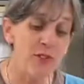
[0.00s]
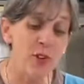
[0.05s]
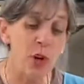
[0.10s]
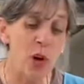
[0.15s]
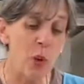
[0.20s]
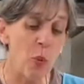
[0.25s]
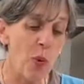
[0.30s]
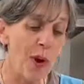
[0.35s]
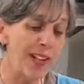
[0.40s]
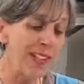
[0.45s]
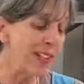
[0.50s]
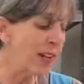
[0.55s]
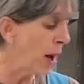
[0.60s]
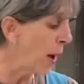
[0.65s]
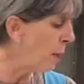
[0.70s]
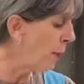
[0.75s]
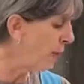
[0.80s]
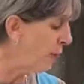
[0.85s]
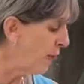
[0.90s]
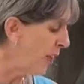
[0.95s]
got 1
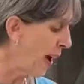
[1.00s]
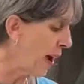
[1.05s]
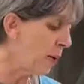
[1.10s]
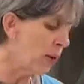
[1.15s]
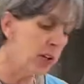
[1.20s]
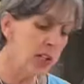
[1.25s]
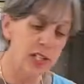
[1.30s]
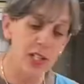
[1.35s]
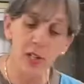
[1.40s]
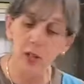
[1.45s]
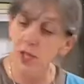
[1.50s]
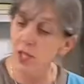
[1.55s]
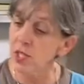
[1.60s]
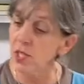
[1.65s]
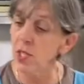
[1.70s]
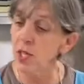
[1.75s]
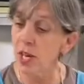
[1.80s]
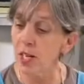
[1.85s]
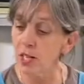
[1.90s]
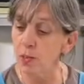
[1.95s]
cup of flour in here. This is
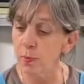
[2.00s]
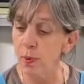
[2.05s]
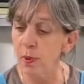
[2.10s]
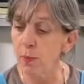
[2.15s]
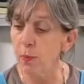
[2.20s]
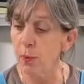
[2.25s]
a nice big